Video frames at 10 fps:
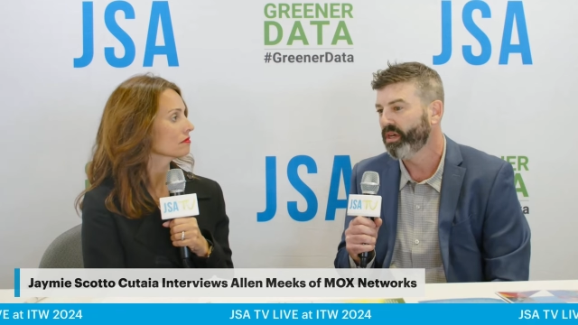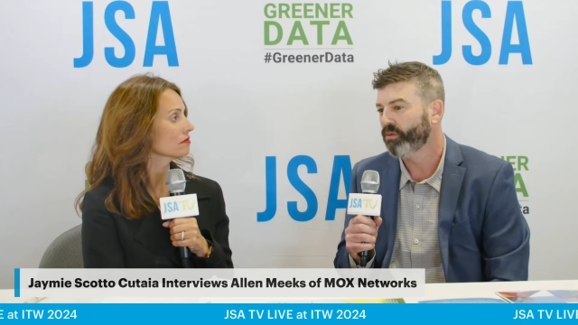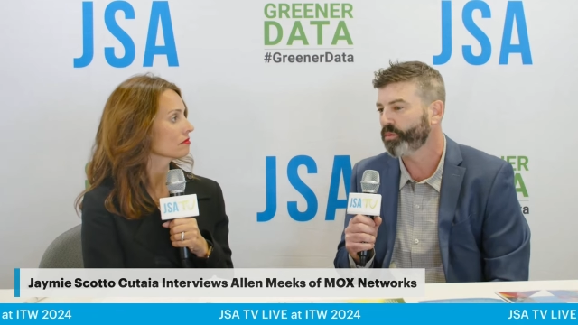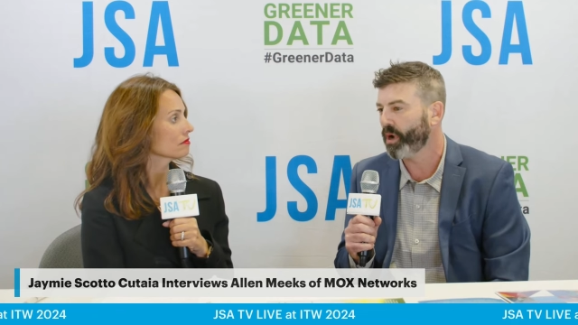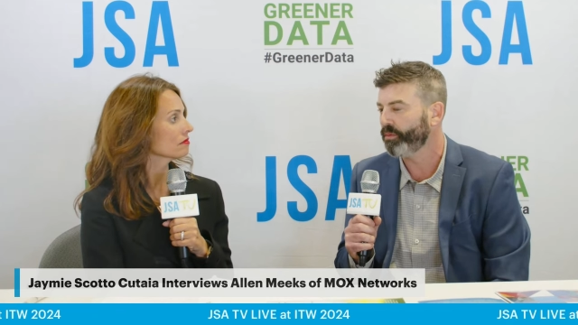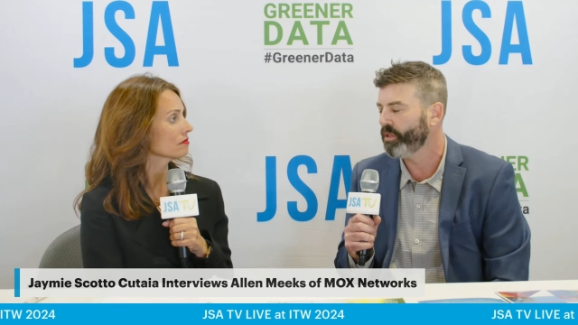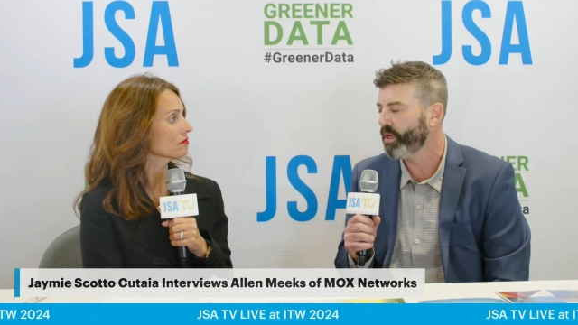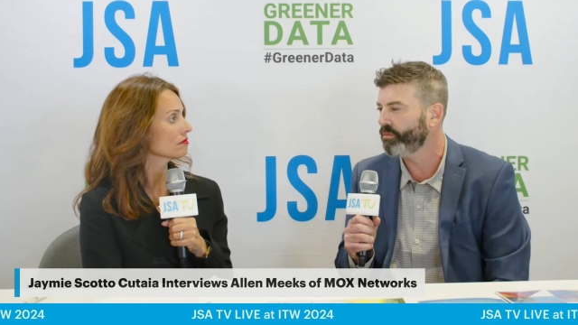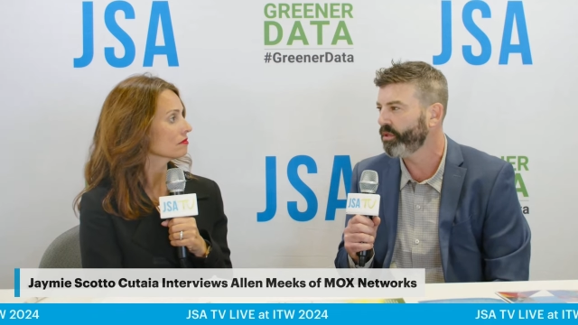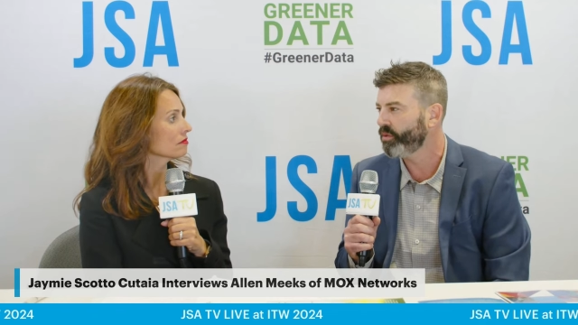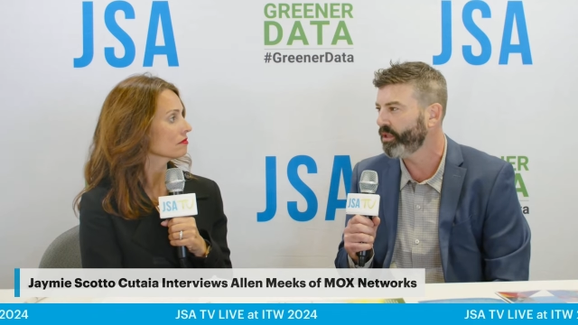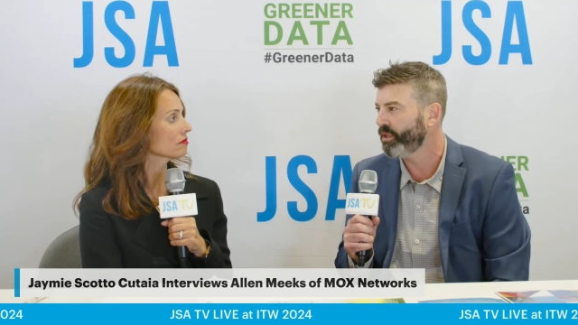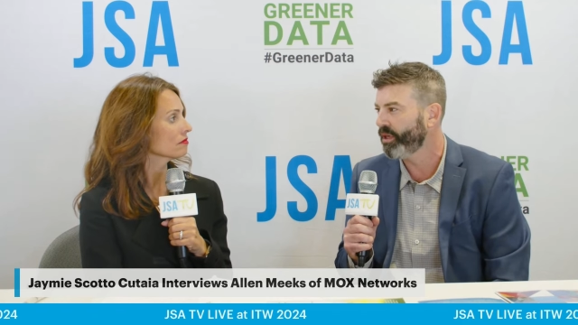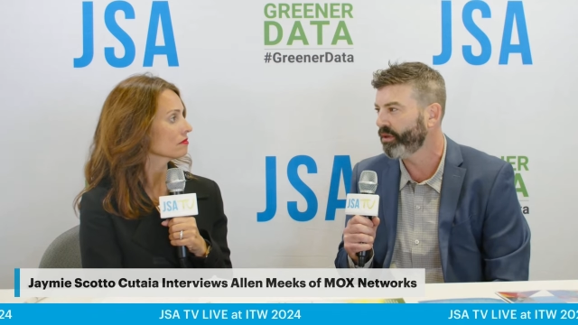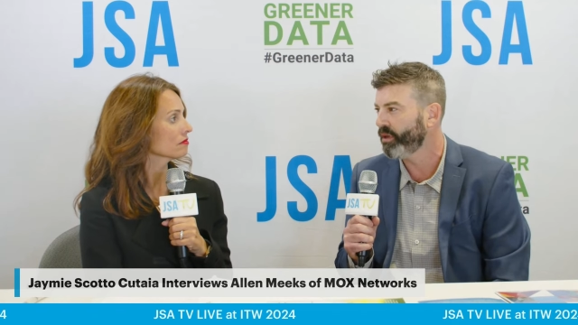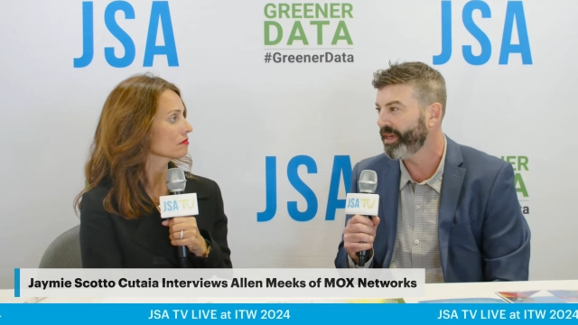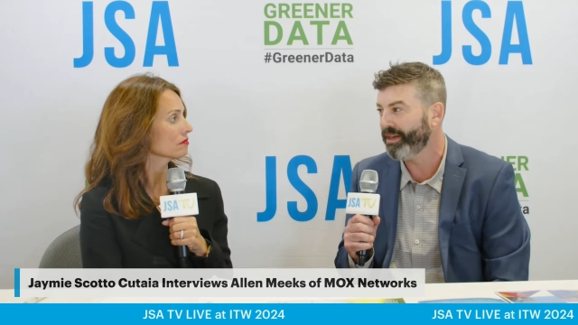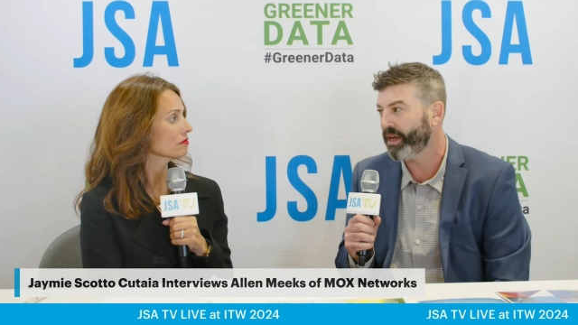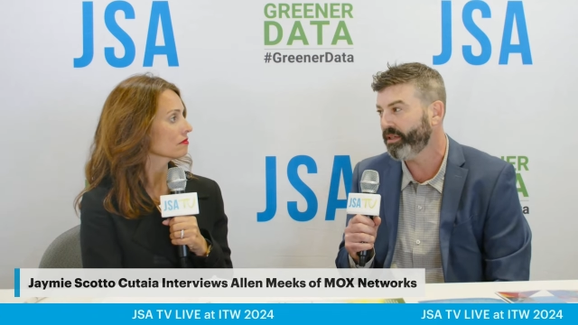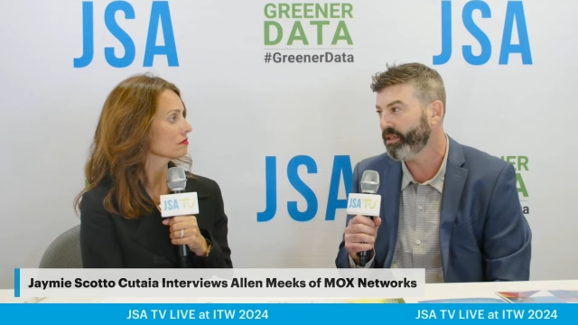Speaker 1: was probably done between, you know, the late
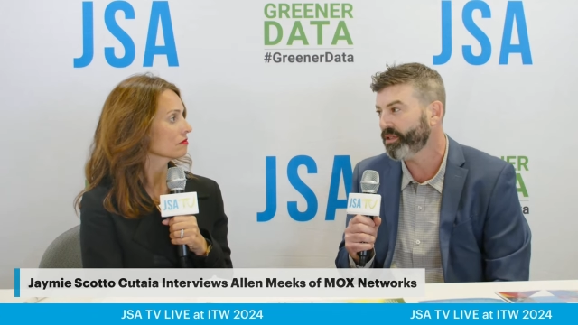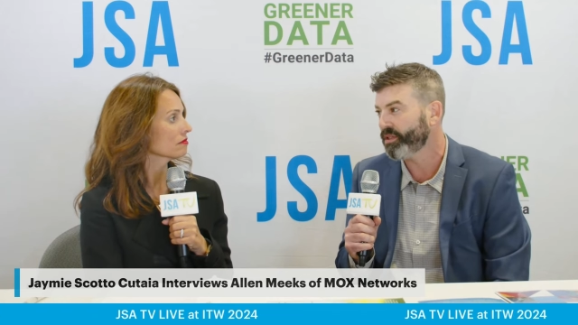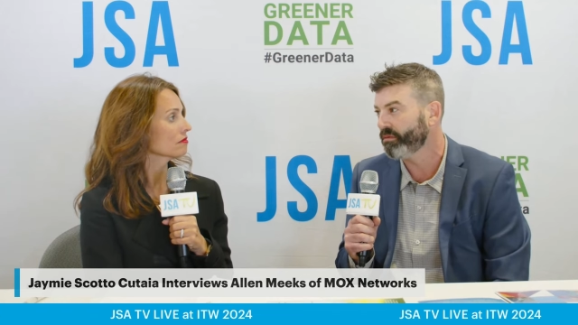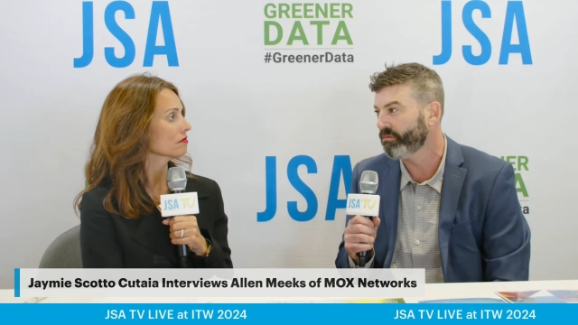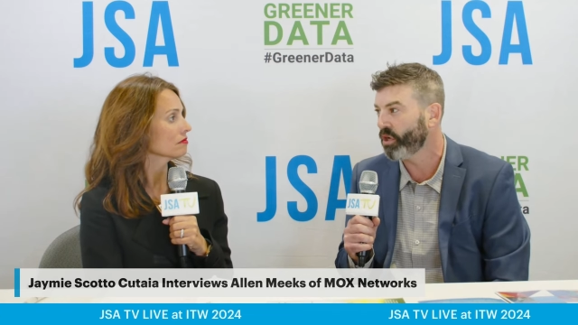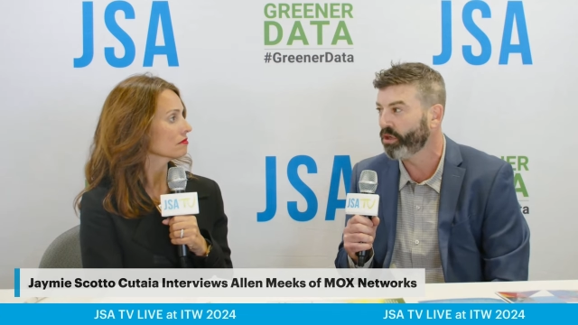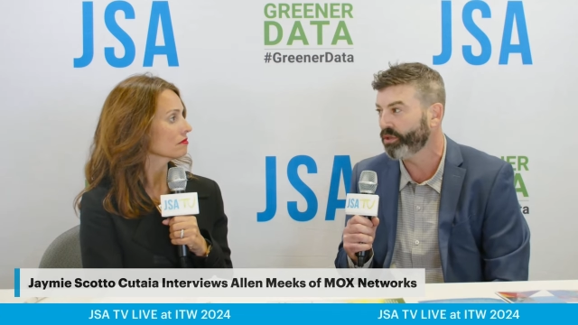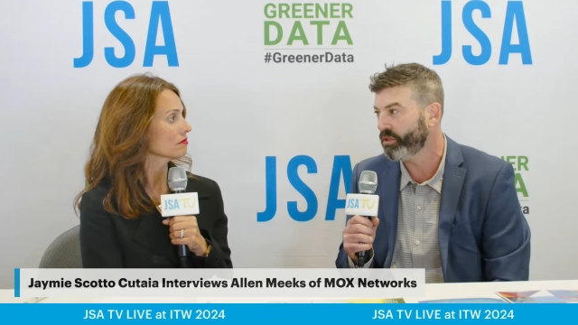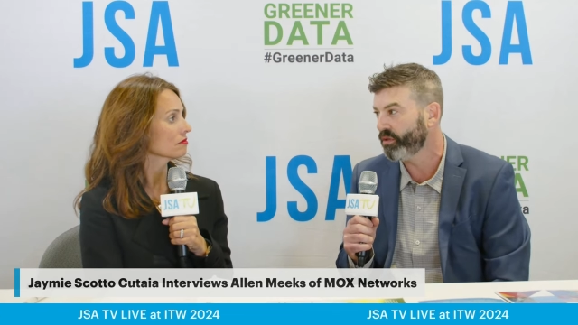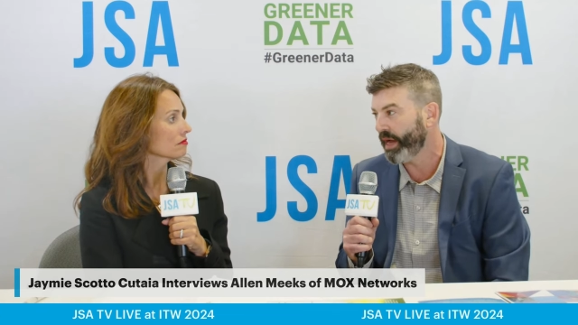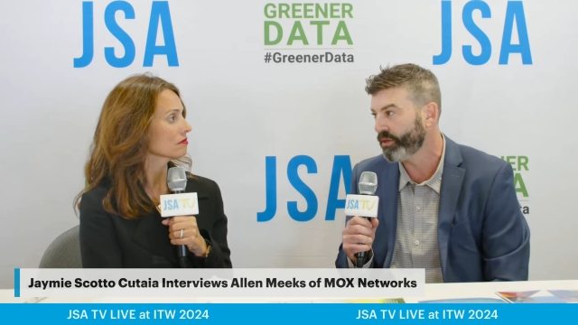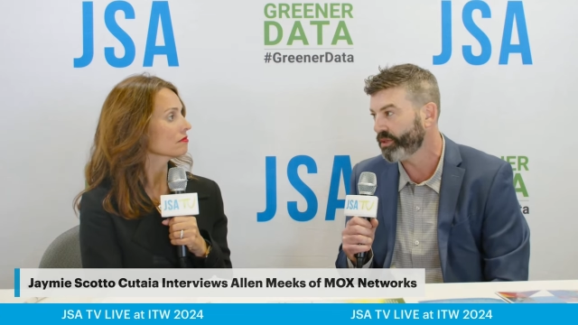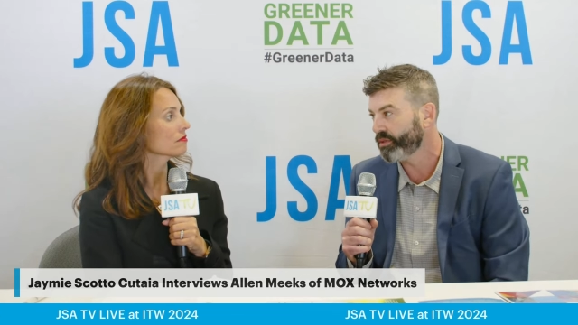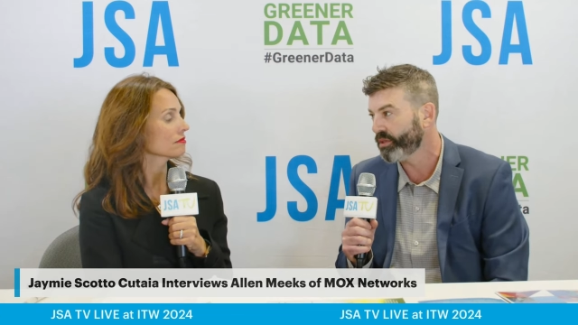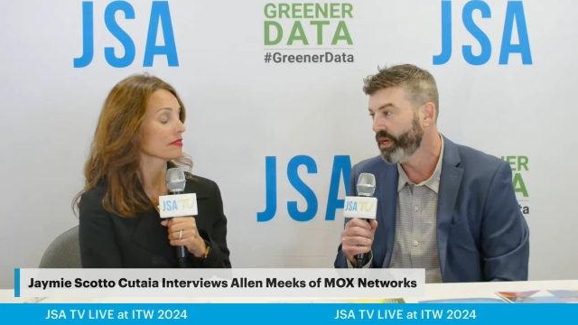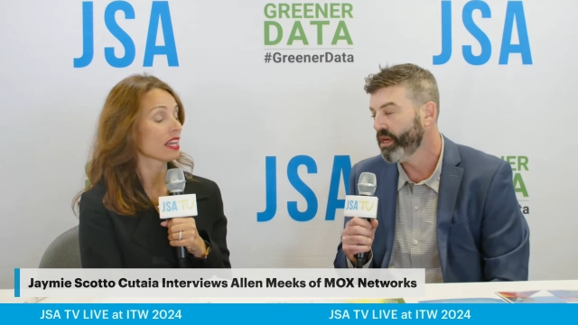nineties and early two thousands.